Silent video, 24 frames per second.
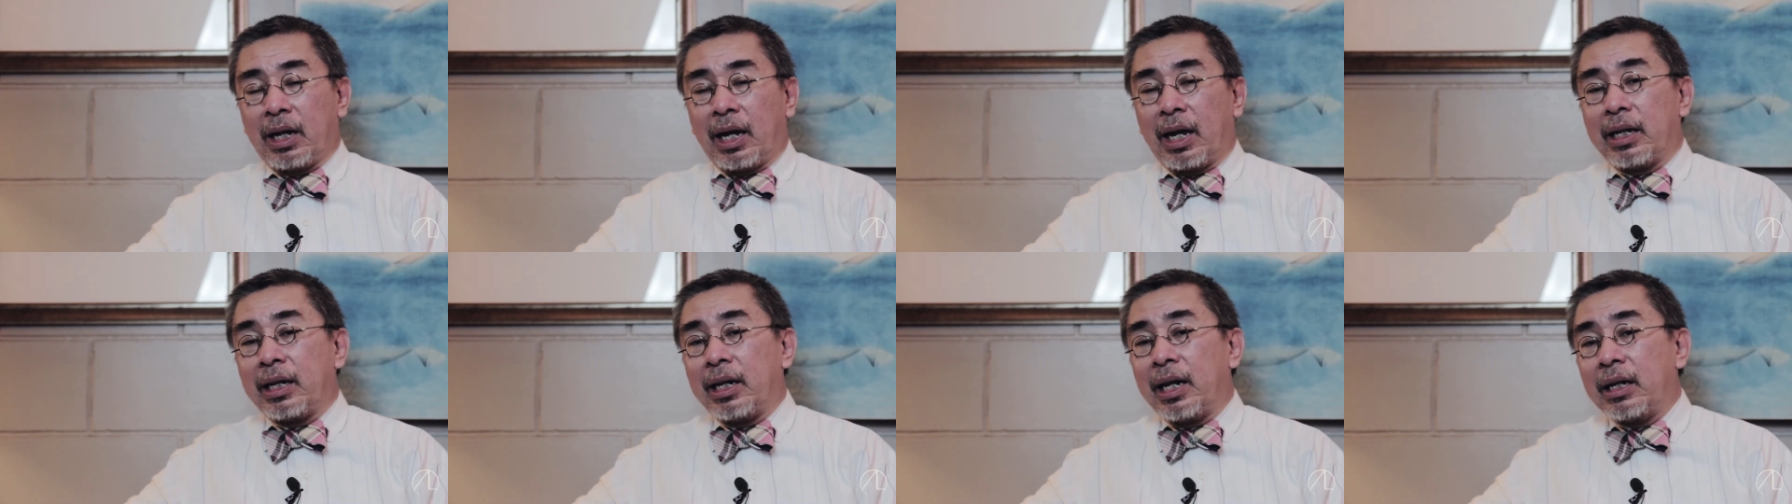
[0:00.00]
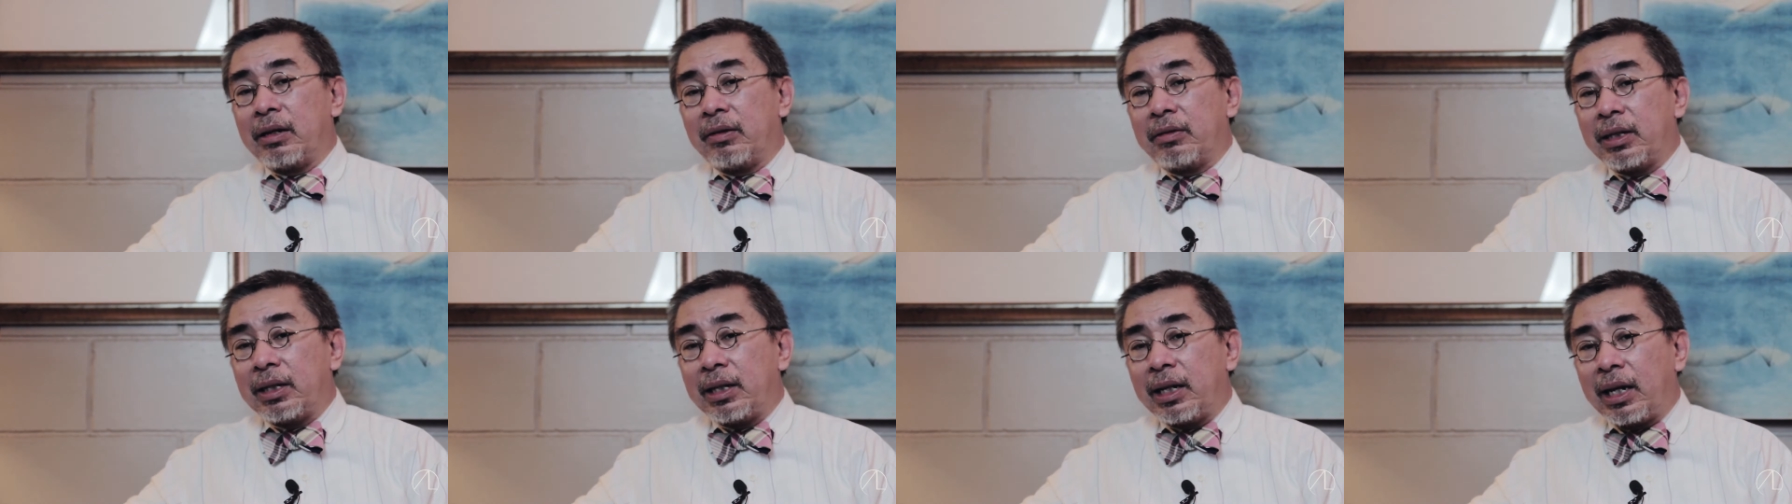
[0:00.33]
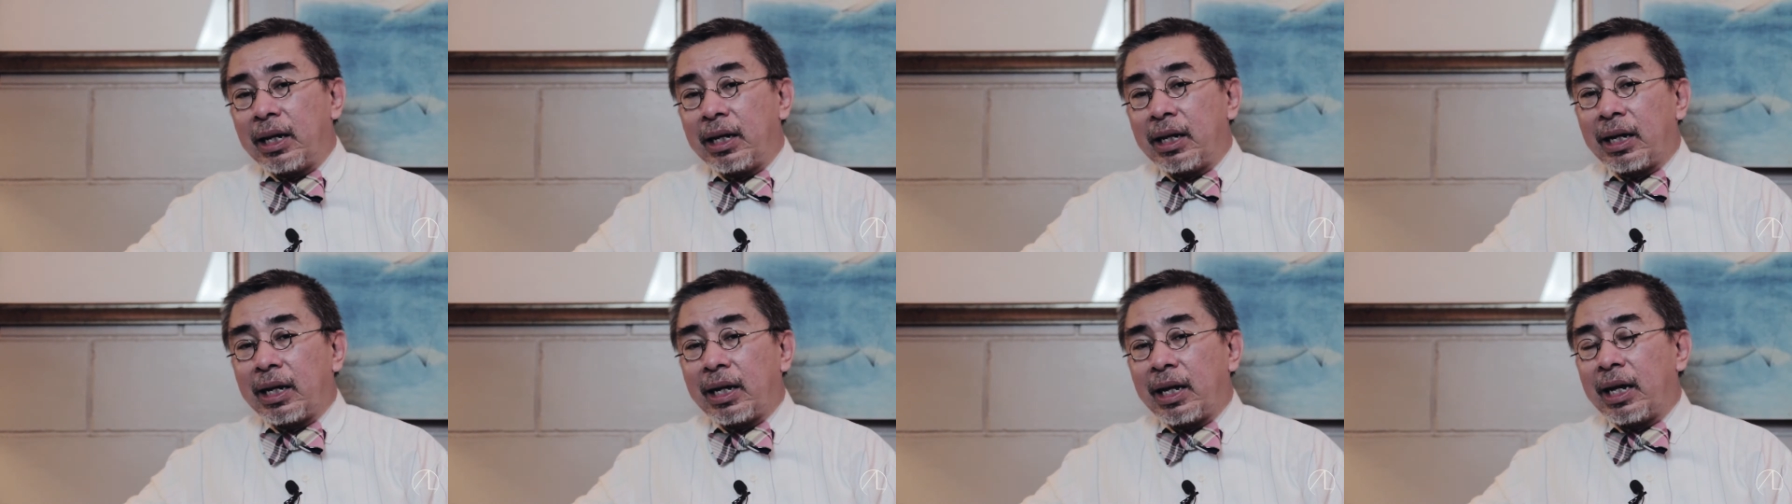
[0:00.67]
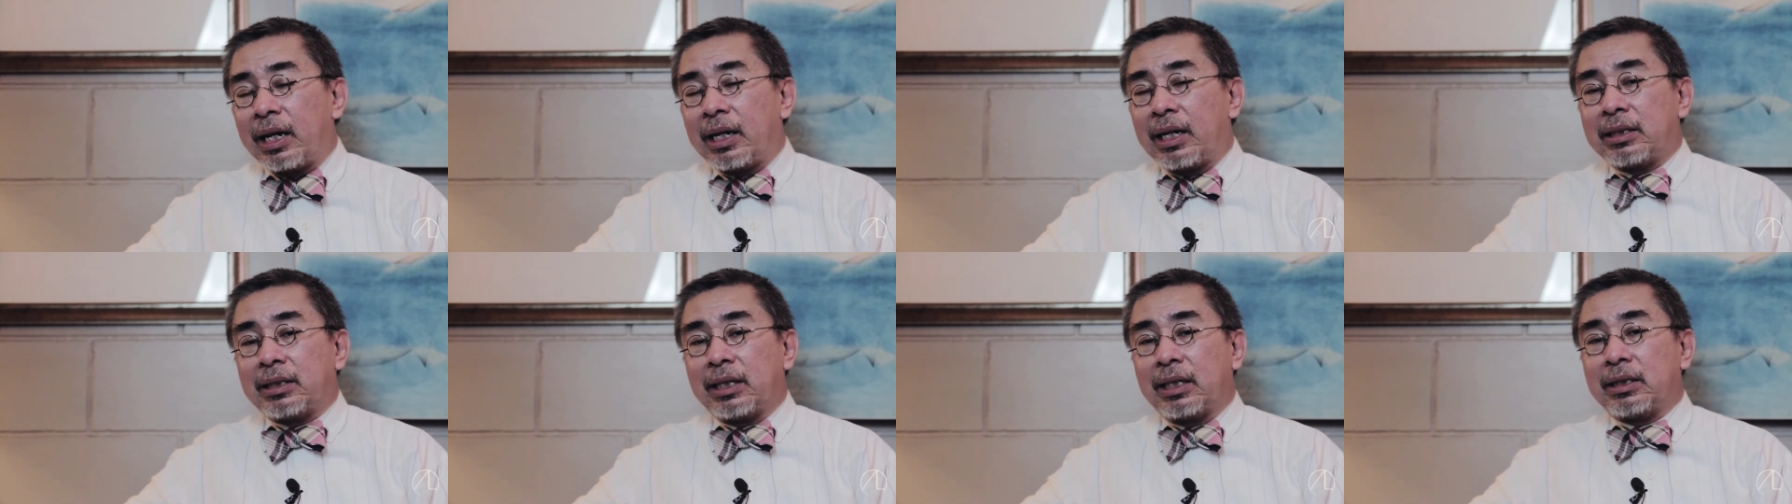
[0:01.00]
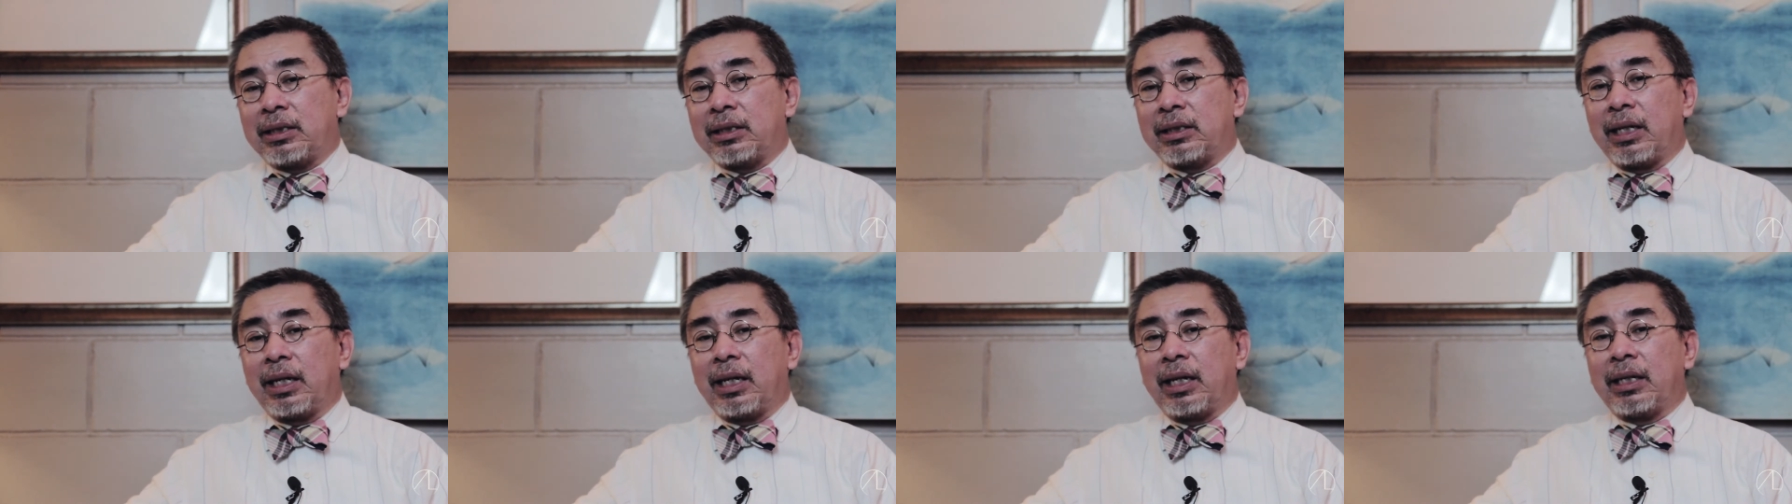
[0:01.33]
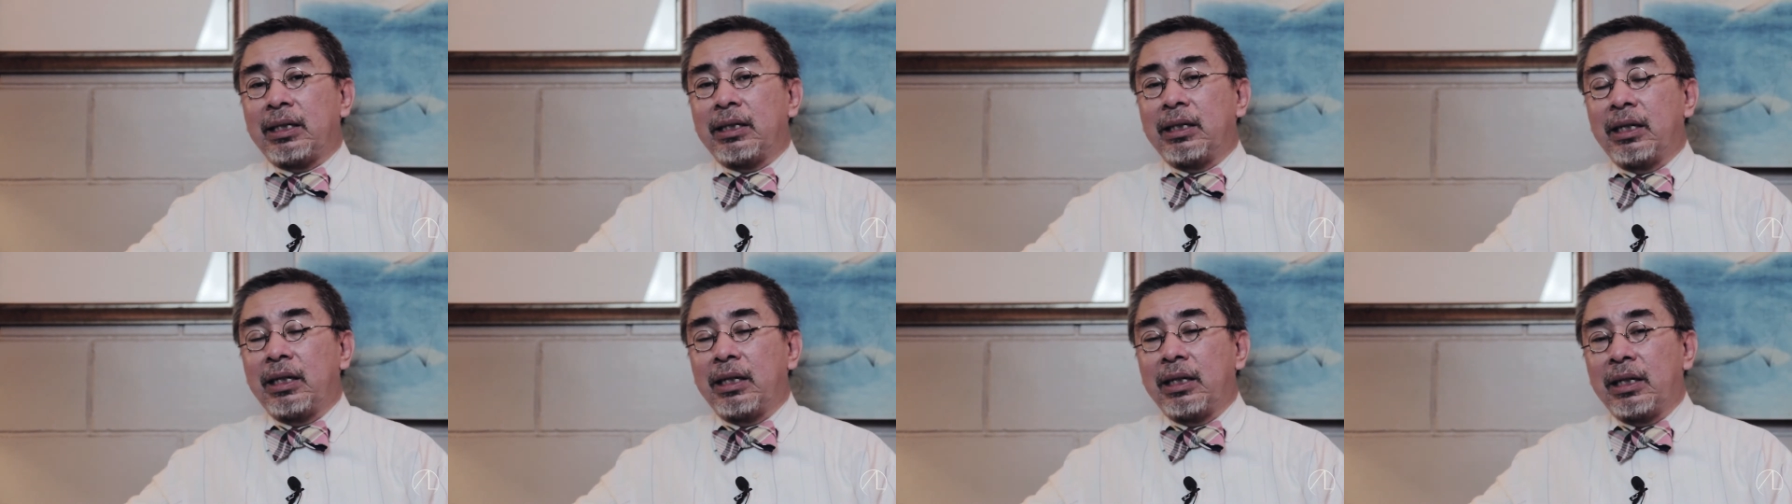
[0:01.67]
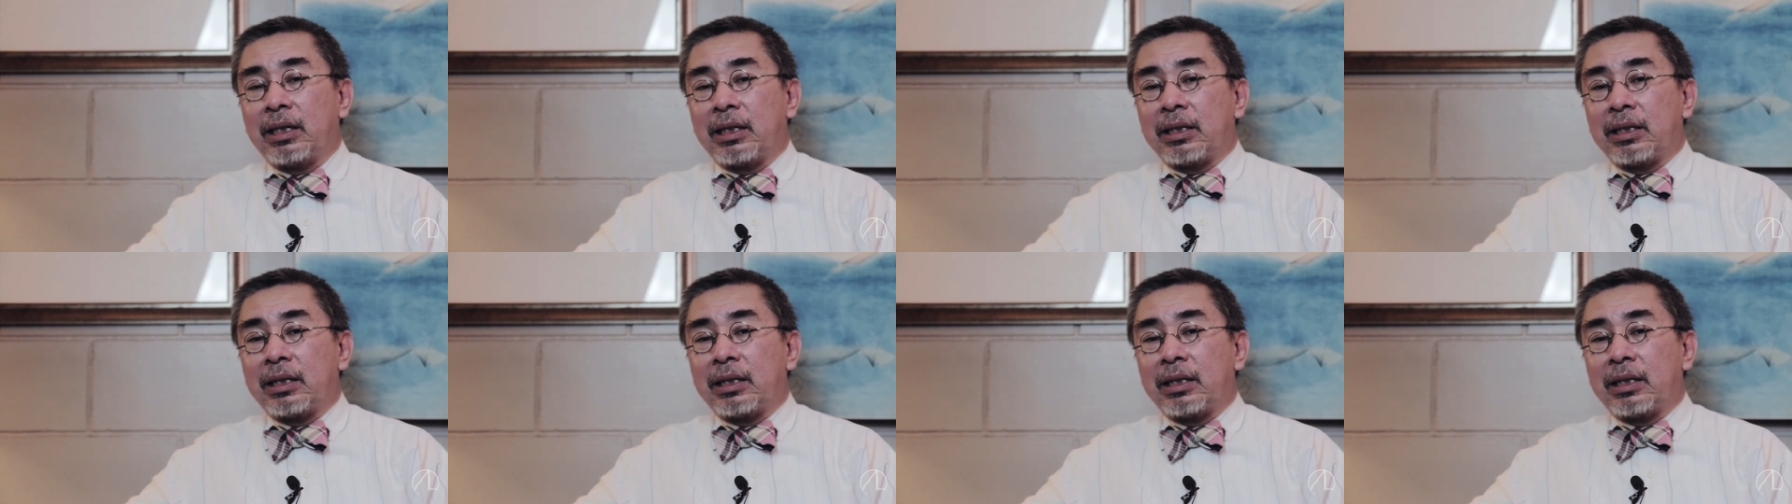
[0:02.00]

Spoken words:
At the end of the day, again, as I said,